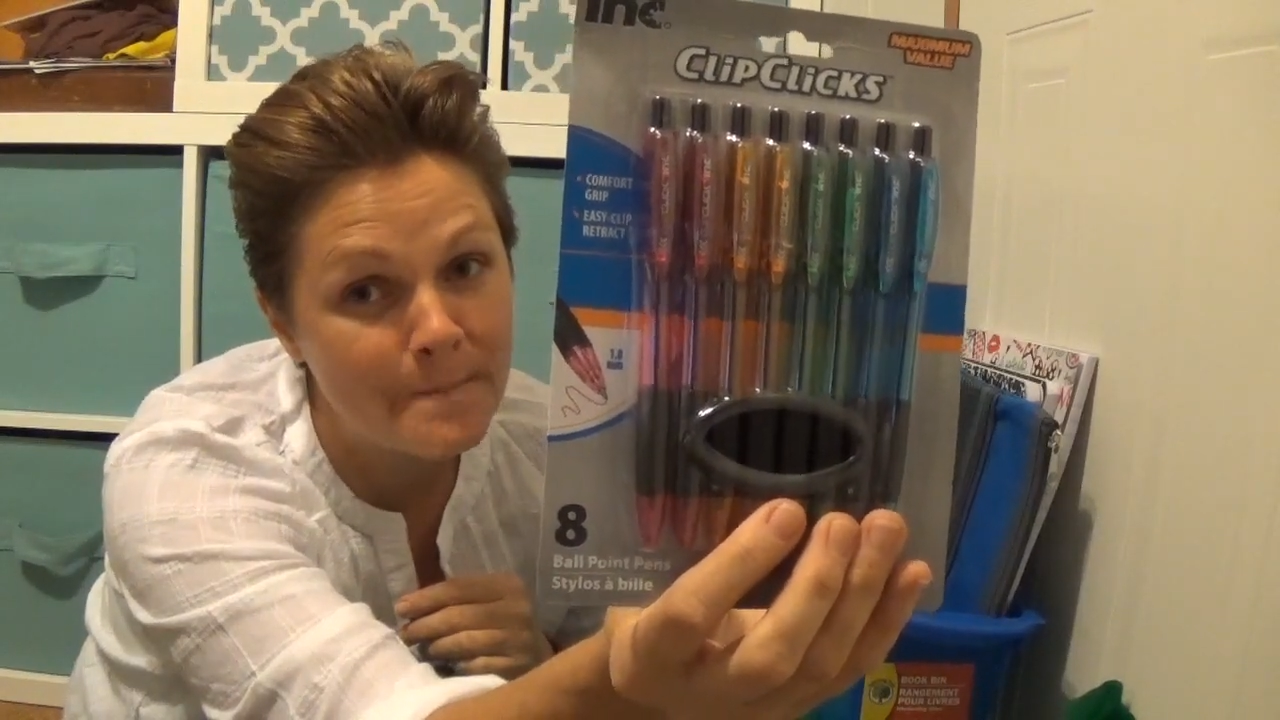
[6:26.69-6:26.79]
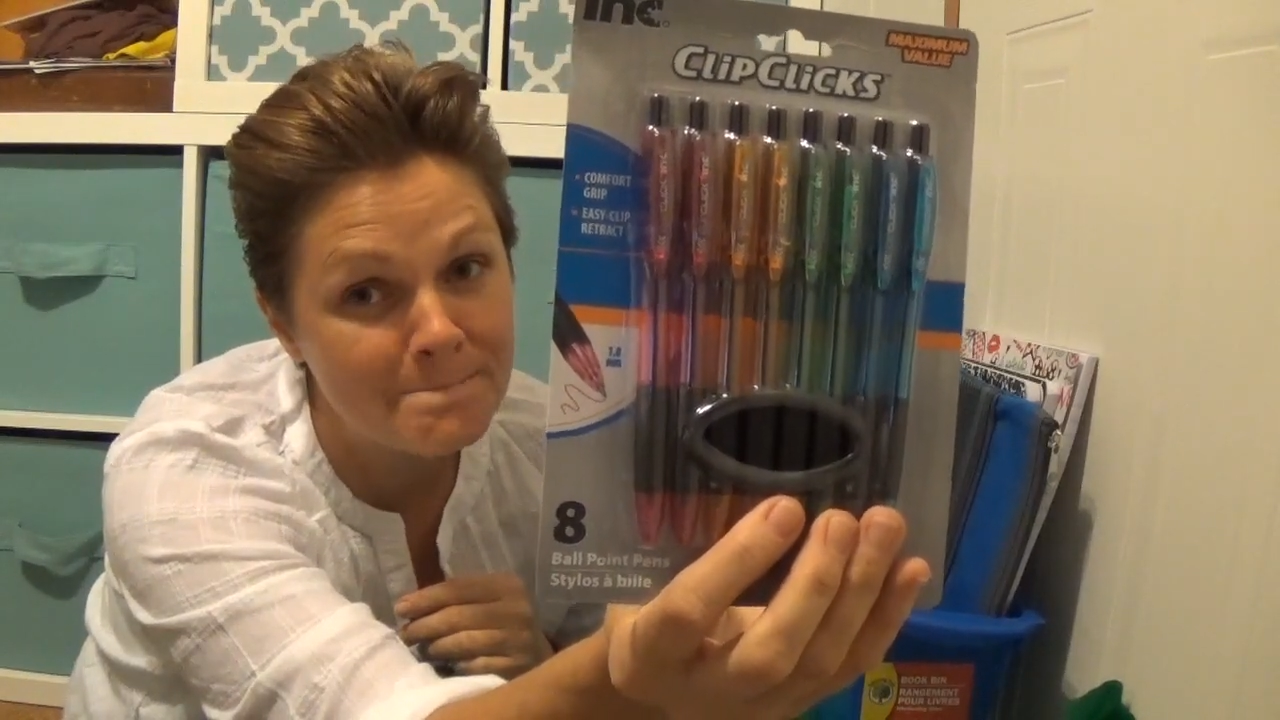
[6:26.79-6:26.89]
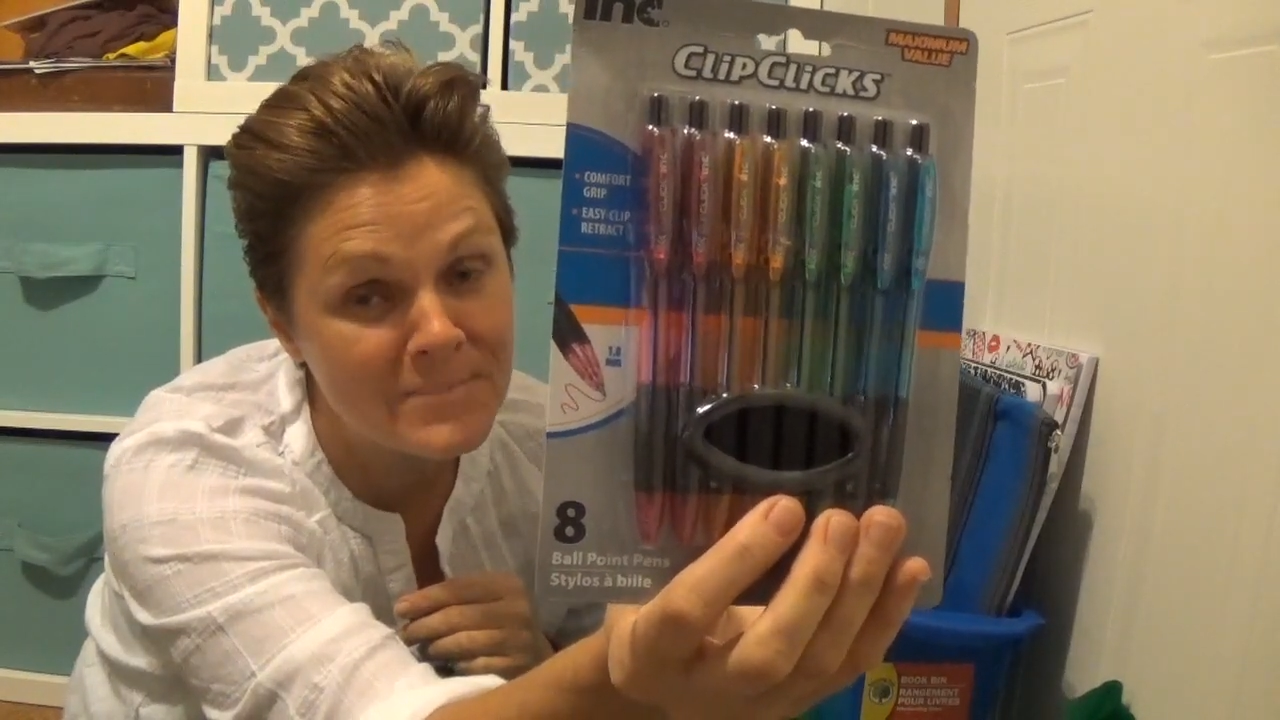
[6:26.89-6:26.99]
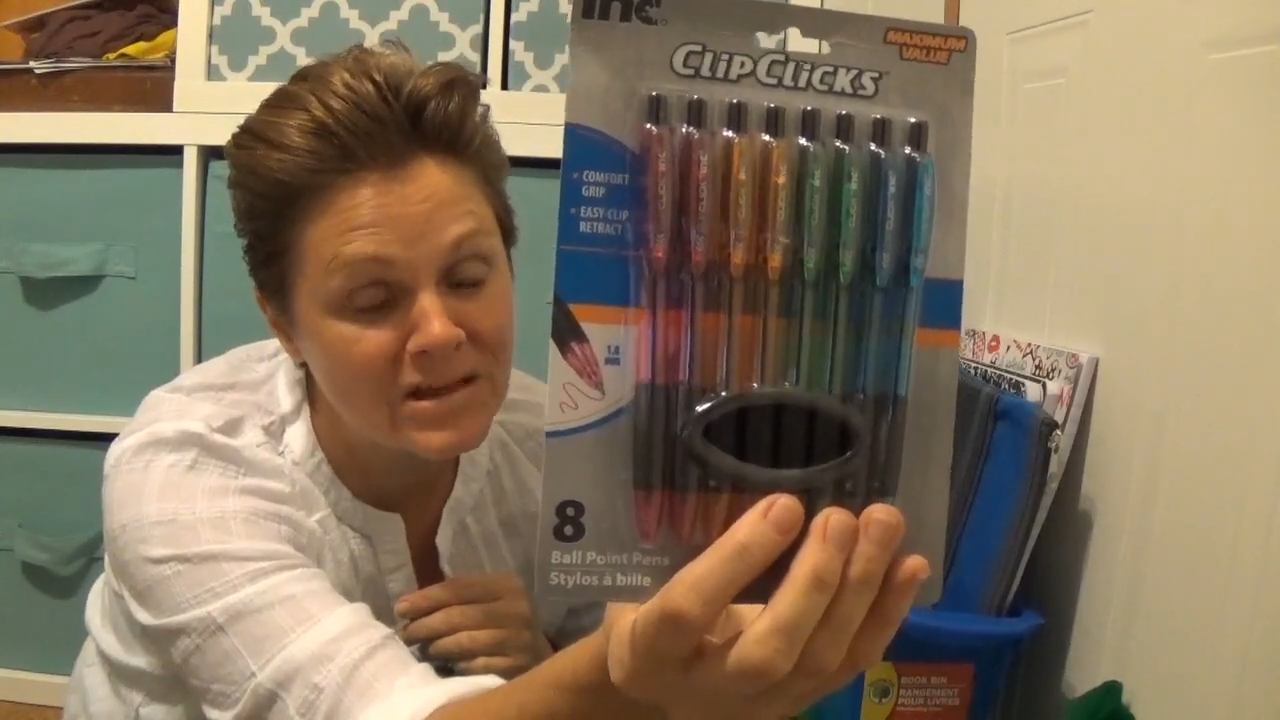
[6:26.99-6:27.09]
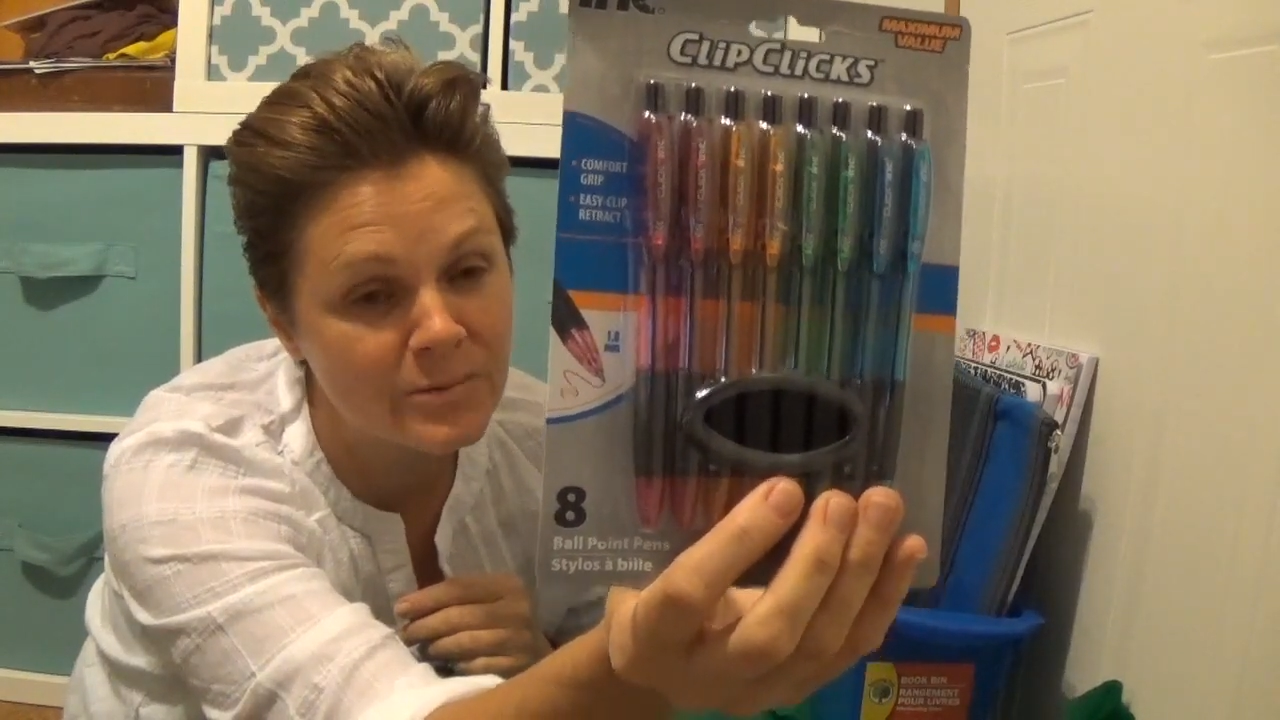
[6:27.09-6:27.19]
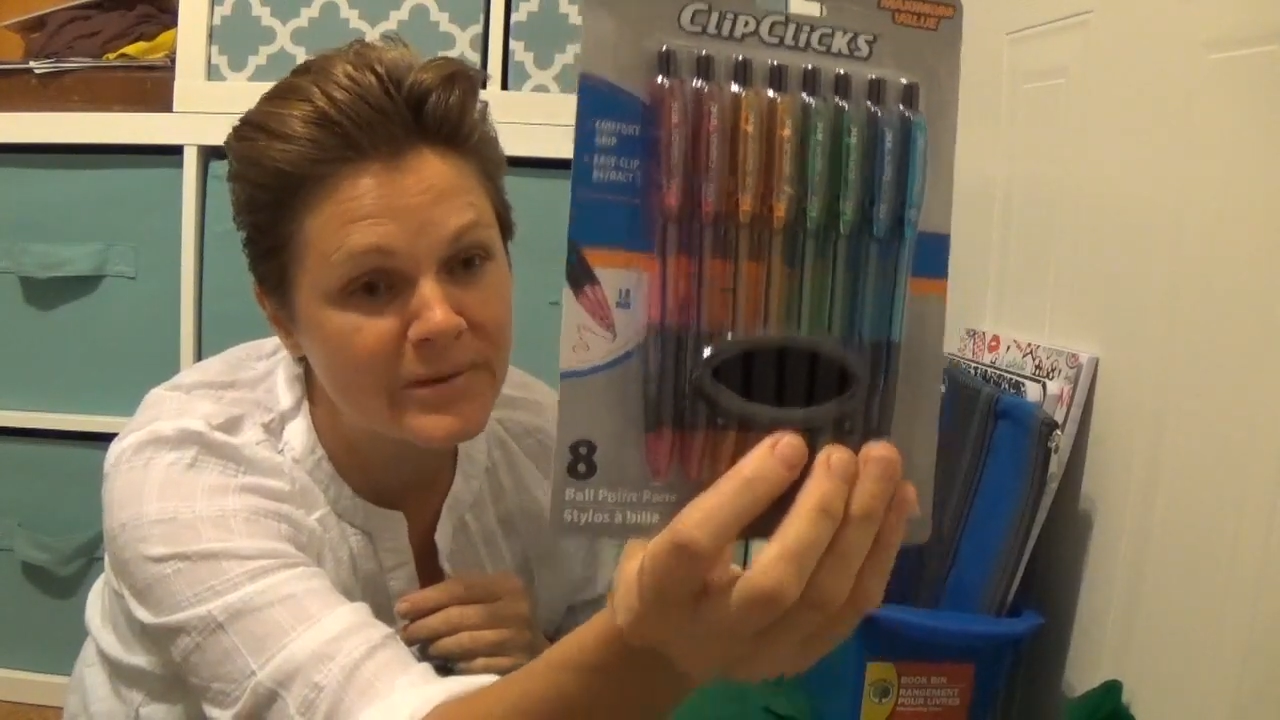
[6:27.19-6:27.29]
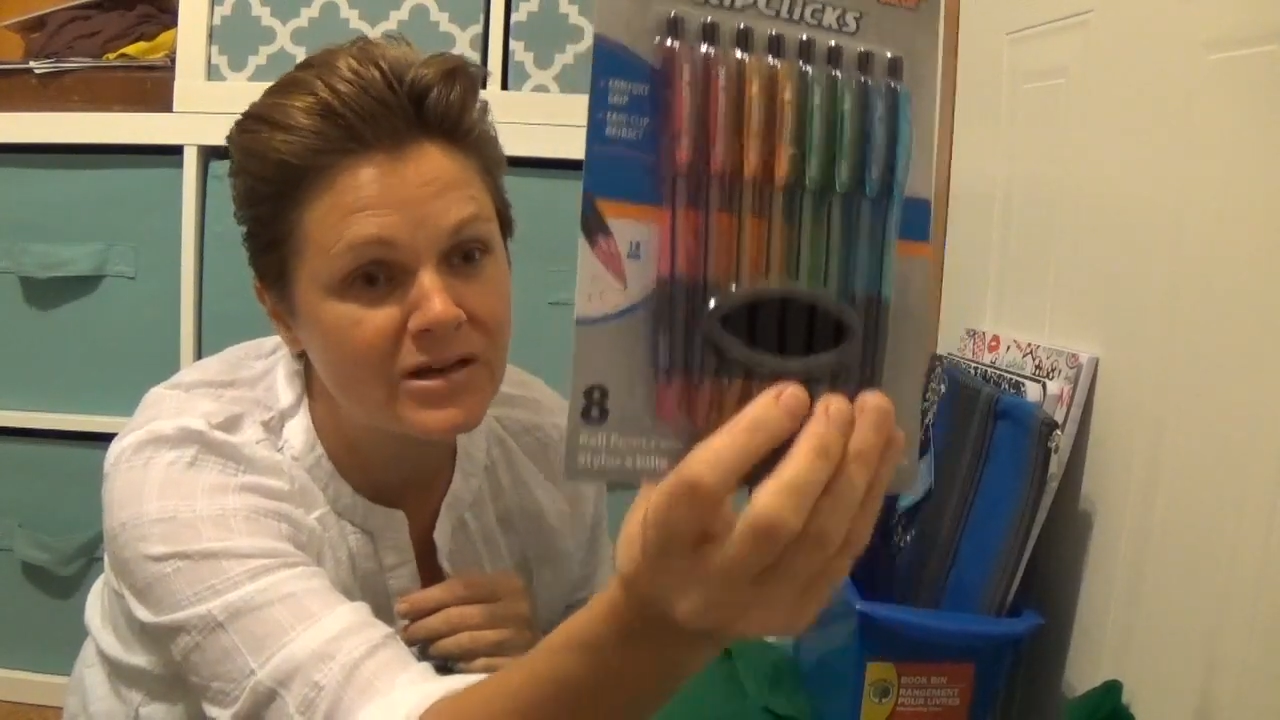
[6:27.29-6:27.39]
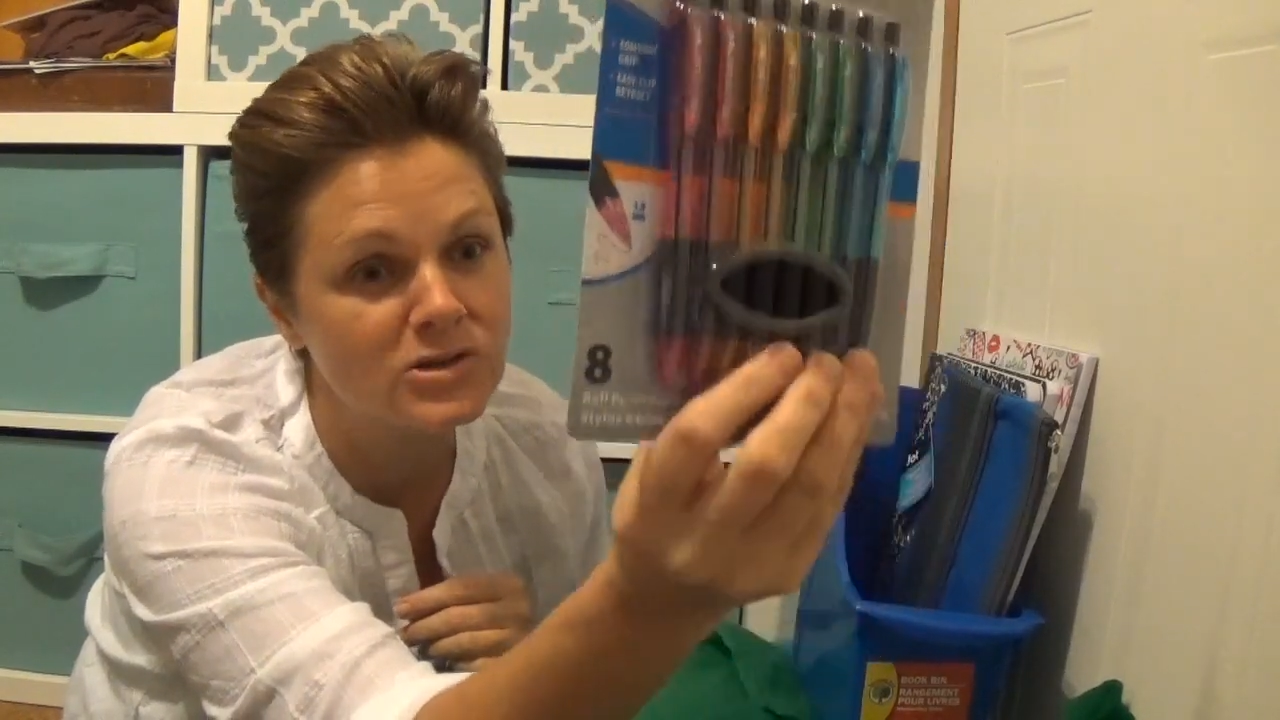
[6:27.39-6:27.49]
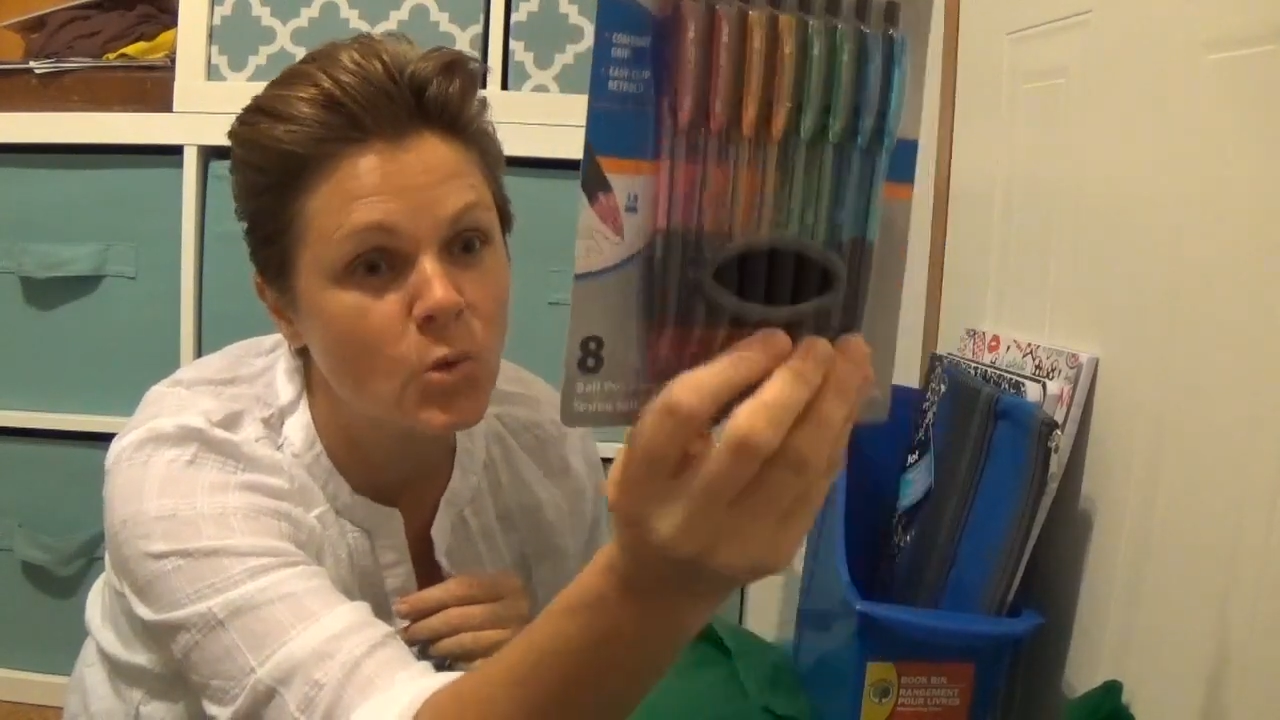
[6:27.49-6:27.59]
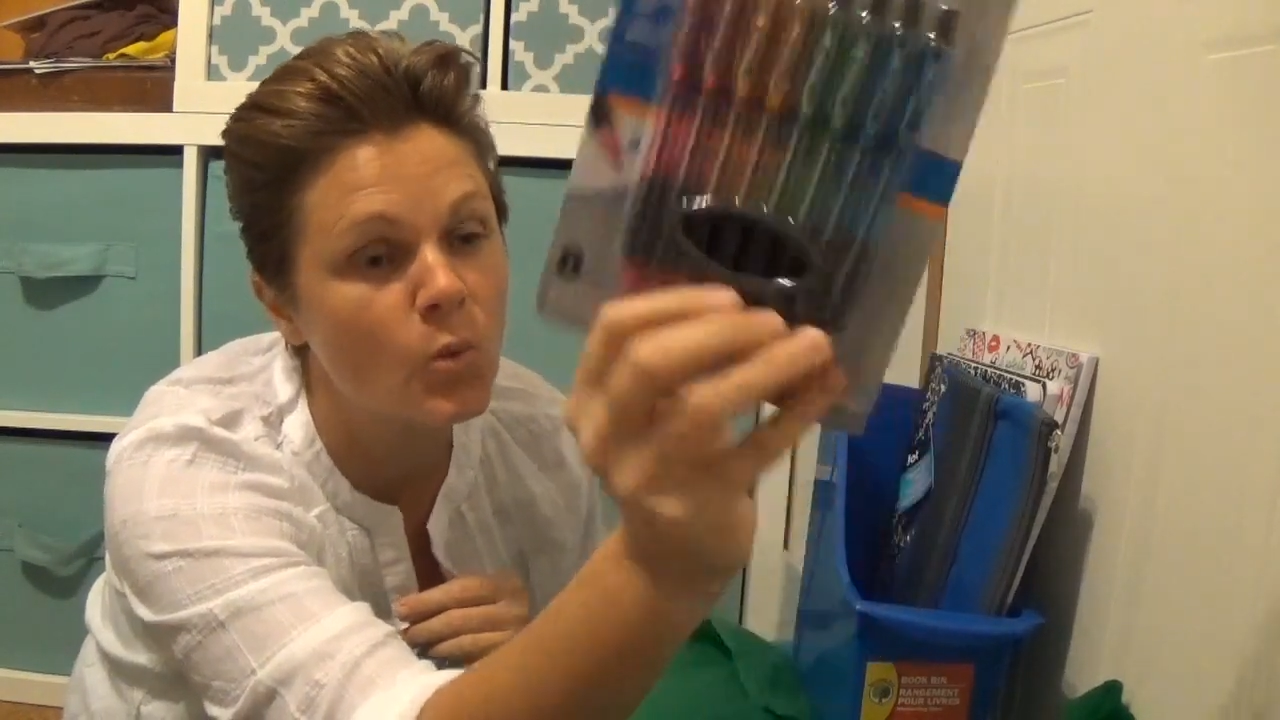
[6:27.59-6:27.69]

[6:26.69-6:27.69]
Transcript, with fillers: millimeter,